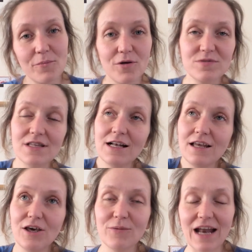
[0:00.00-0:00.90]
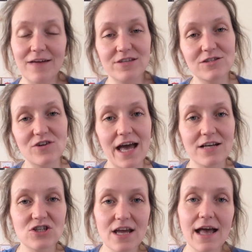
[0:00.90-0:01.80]
pop to the loo and have a
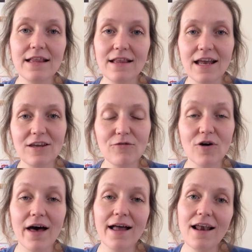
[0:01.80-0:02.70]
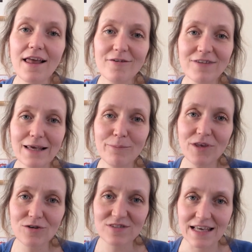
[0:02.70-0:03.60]
stretch, and then you've got a lovely
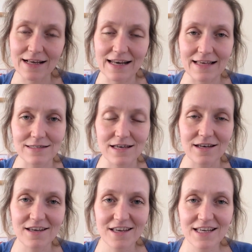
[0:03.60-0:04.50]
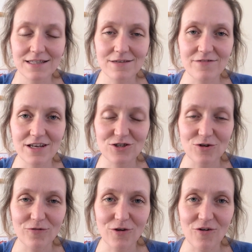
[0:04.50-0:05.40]
music lesson to finish
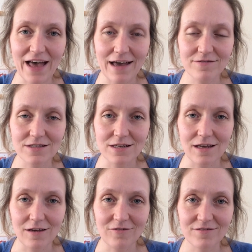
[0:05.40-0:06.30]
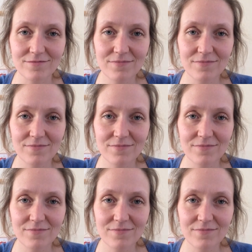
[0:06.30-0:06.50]
off your afternoon.